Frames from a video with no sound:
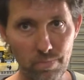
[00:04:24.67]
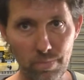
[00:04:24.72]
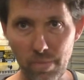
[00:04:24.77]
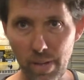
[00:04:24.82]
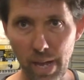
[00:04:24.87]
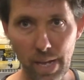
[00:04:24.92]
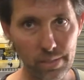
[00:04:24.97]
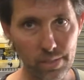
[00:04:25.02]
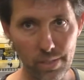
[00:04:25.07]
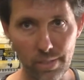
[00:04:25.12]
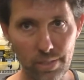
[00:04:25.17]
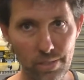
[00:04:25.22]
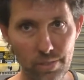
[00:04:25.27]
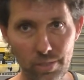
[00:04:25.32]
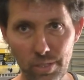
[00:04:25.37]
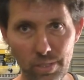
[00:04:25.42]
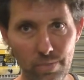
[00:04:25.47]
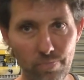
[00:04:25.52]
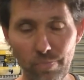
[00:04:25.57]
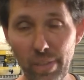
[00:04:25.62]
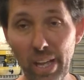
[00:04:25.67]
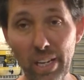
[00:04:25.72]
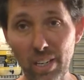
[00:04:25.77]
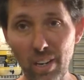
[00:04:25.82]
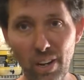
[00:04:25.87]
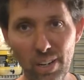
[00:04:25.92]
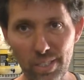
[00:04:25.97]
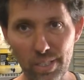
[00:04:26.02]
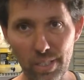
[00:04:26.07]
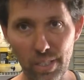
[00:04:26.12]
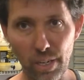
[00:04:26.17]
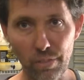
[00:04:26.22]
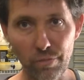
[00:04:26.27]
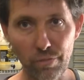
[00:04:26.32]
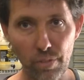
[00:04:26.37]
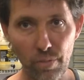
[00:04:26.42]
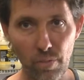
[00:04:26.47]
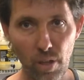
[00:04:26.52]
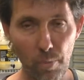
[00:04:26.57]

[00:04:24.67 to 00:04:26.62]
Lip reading: nuts, just that kind of stuff.